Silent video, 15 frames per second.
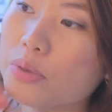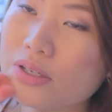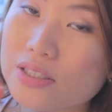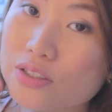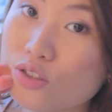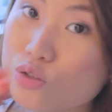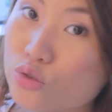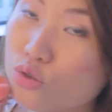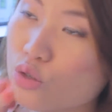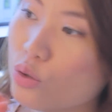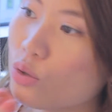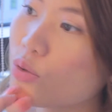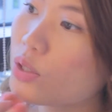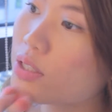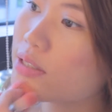brisk
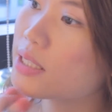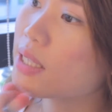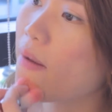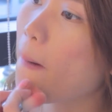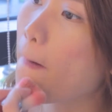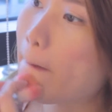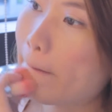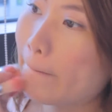strokes.